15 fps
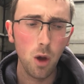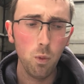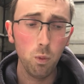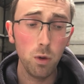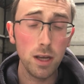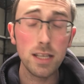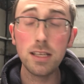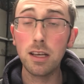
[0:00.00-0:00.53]

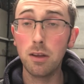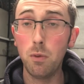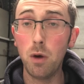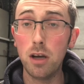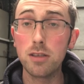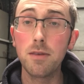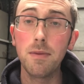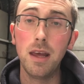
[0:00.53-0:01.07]
basically
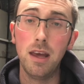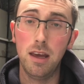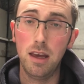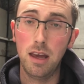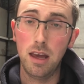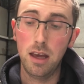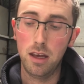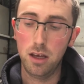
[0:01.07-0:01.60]
was
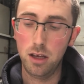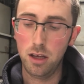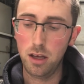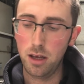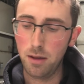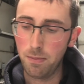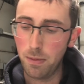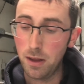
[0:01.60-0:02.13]

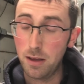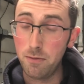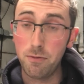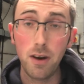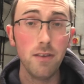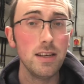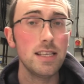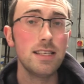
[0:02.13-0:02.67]

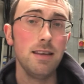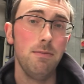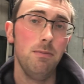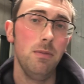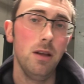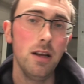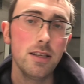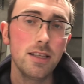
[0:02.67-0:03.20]
very
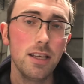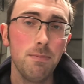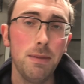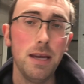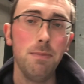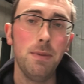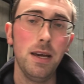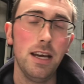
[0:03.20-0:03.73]
similar to
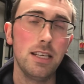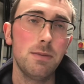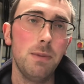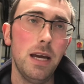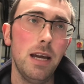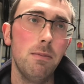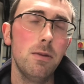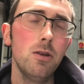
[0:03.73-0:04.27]
the BPS
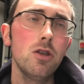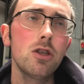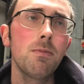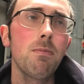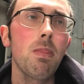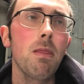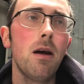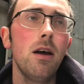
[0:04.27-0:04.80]
payments,
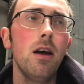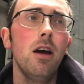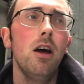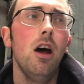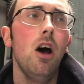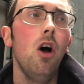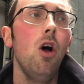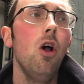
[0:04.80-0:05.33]

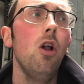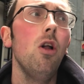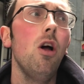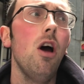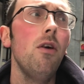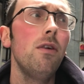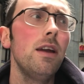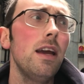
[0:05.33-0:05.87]

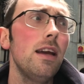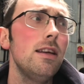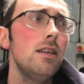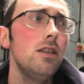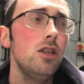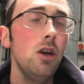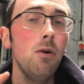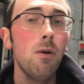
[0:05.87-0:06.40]
only
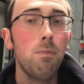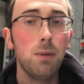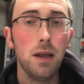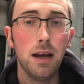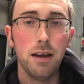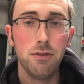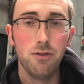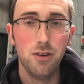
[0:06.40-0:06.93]
you
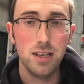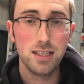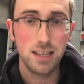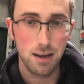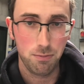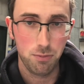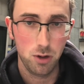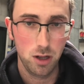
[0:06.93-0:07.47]
apply for it
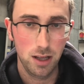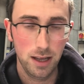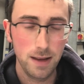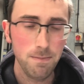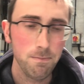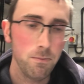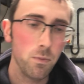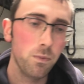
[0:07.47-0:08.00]
separately,
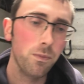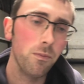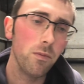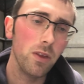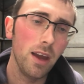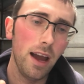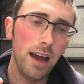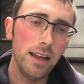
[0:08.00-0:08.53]

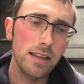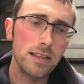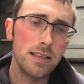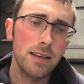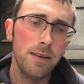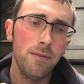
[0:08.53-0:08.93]
and